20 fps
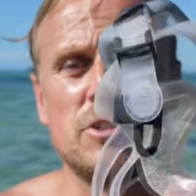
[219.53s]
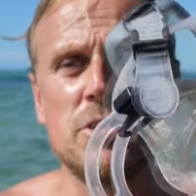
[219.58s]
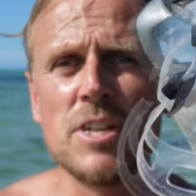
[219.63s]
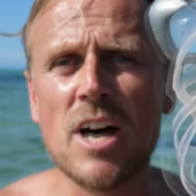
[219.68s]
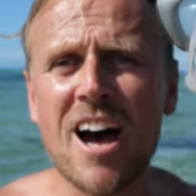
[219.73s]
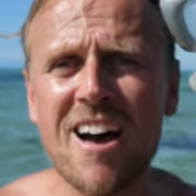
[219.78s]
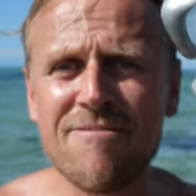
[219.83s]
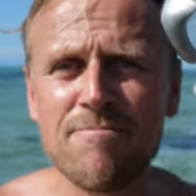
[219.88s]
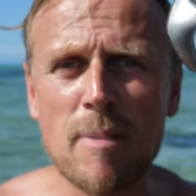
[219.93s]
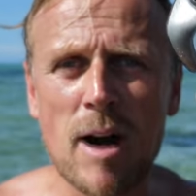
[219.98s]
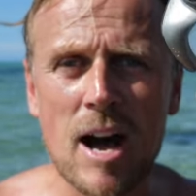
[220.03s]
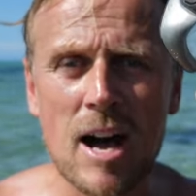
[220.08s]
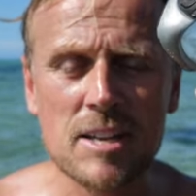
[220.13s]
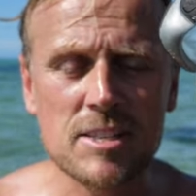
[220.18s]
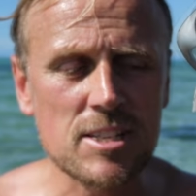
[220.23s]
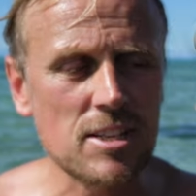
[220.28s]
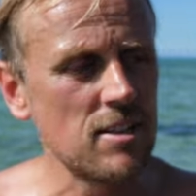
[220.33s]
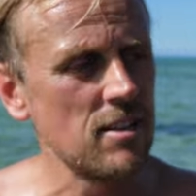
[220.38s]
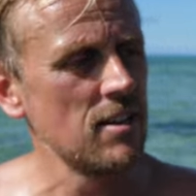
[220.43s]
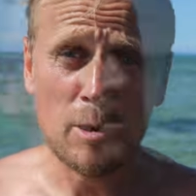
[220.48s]
dive
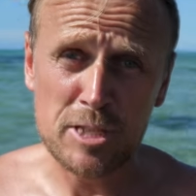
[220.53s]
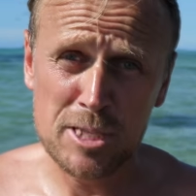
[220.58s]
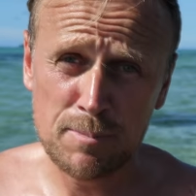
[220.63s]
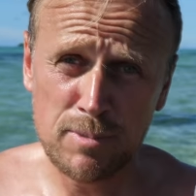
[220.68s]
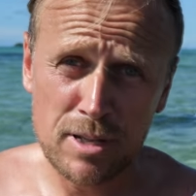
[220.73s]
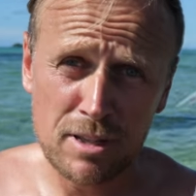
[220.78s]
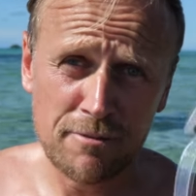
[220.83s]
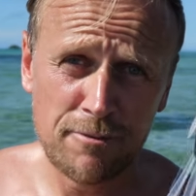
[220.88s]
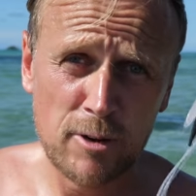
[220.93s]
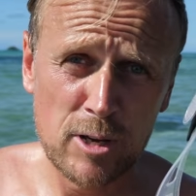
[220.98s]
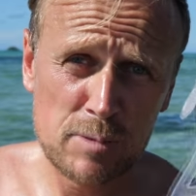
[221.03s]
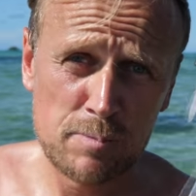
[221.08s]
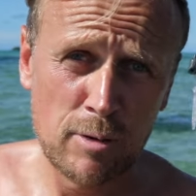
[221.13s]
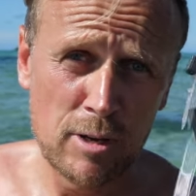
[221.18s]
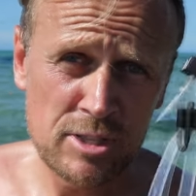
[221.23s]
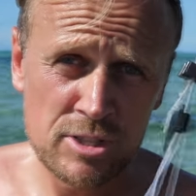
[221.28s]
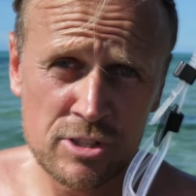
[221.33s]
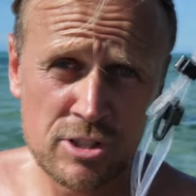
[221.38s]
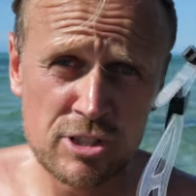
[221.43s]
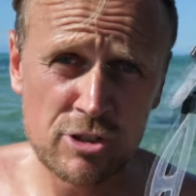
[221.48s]
mask. Possibly the first
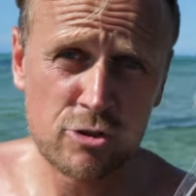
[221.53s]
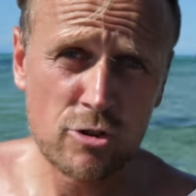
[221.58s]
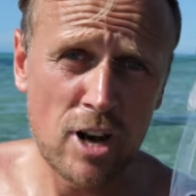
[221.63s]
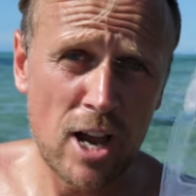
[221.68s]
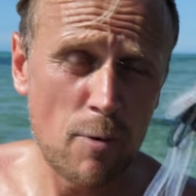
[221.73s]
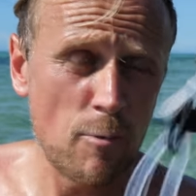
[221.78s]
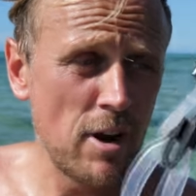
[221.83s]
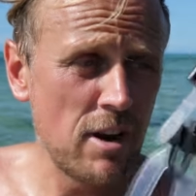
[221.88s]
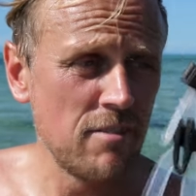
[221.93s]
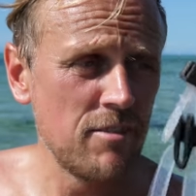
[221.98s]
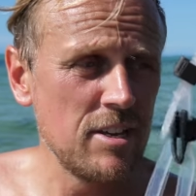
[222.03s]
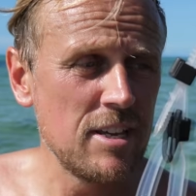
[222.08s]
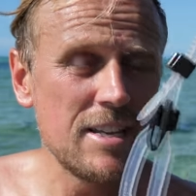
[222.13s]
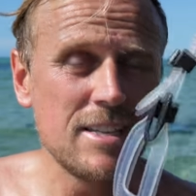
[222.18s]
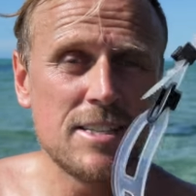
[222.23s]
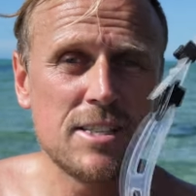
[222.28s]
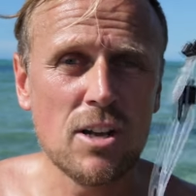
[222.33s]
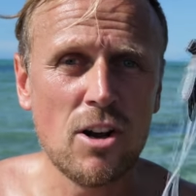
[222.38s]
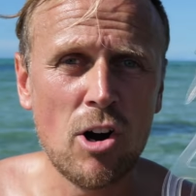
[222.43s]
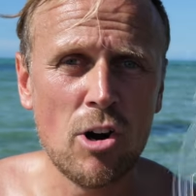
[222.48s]
person to try one of
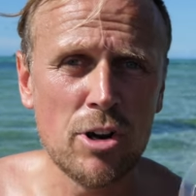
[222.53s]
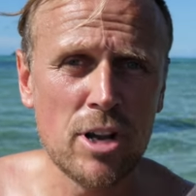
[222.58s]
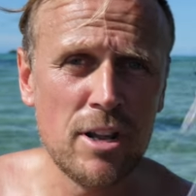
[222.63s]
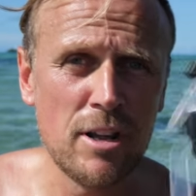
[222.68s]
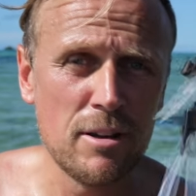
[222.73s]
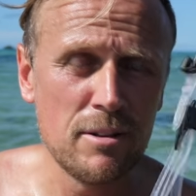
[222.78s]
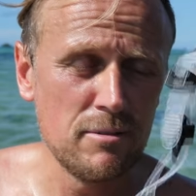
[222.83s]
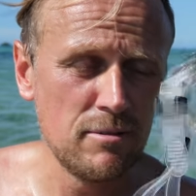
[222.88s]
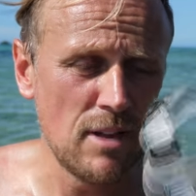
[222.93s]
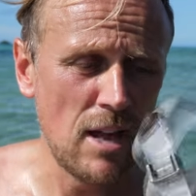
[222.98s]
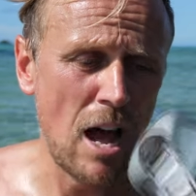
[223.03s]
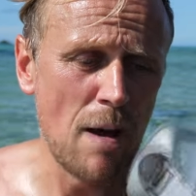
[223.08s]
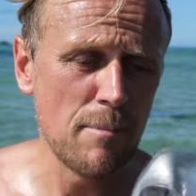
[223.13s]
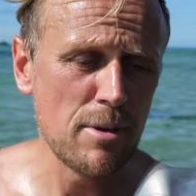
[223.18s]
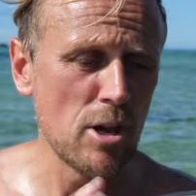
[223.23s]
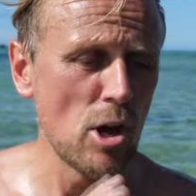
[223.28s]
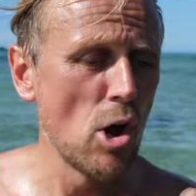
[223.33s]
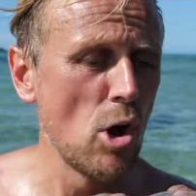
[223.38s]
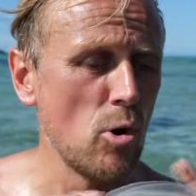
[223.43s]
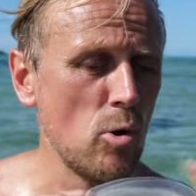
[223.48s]
these on a
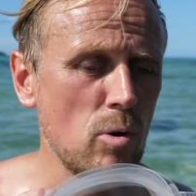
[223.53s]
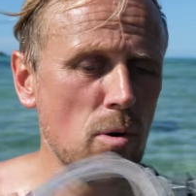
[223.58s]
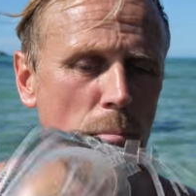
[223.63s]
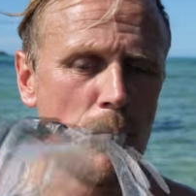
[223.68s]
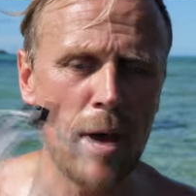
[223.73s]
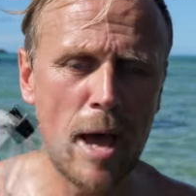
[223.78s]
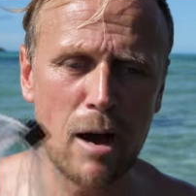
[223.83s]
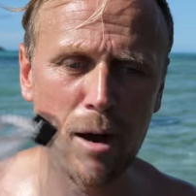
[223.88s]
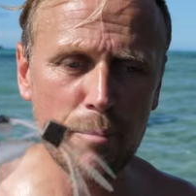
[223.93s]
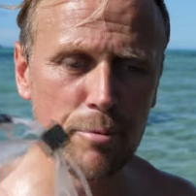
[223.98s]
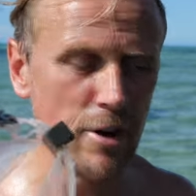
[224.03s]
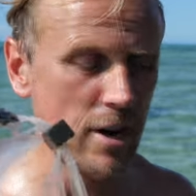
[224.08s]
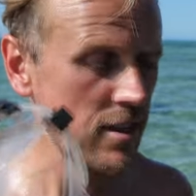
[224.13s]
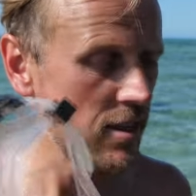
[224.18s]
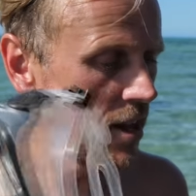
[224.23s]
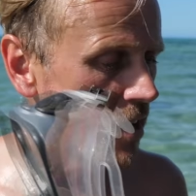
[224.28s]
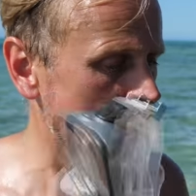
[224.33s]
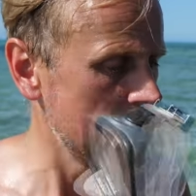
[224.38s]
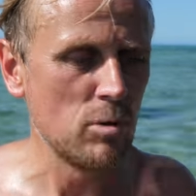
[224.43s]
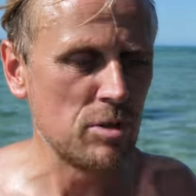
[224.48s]
Ameo Power
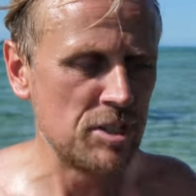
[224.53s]
Breather.